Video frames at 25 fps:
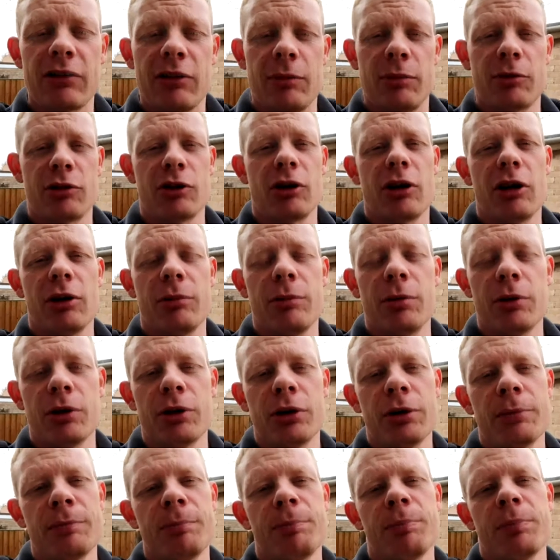subscribe
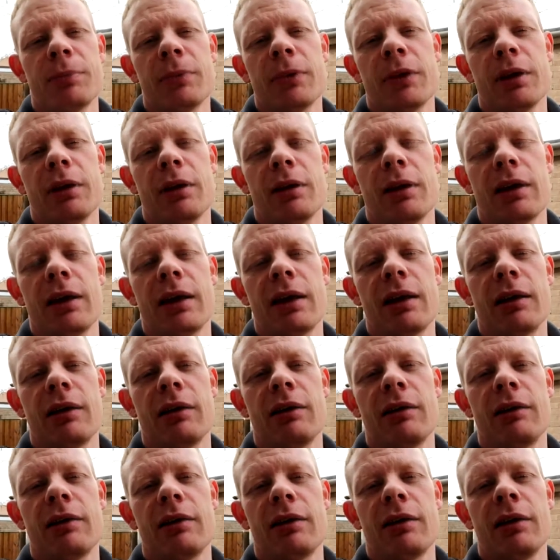button.
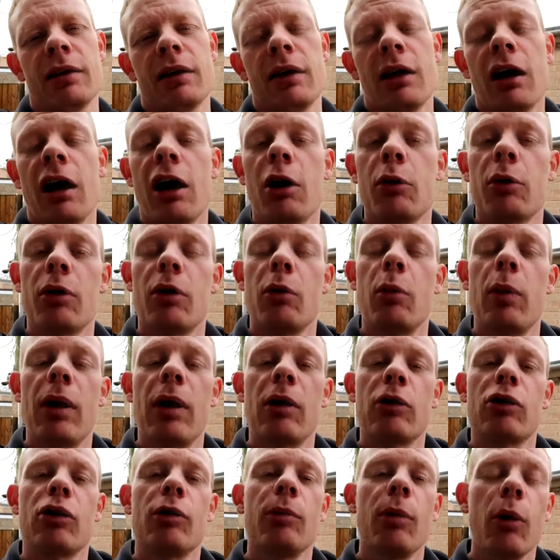And I want to
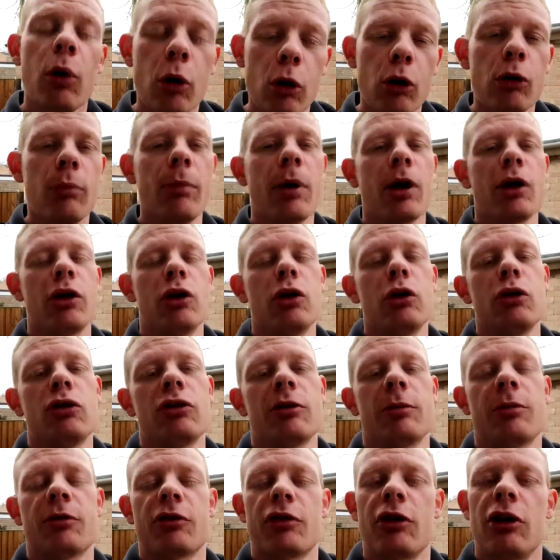welcome all my new
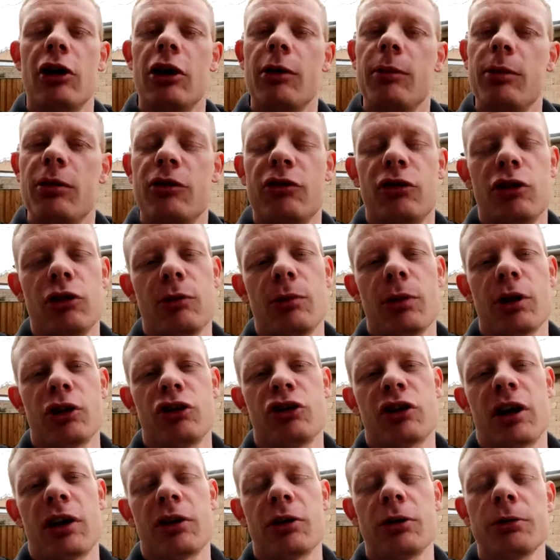subscribers to my
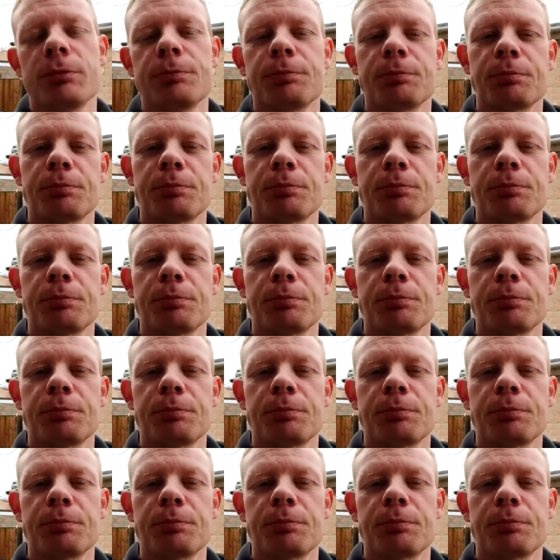channel.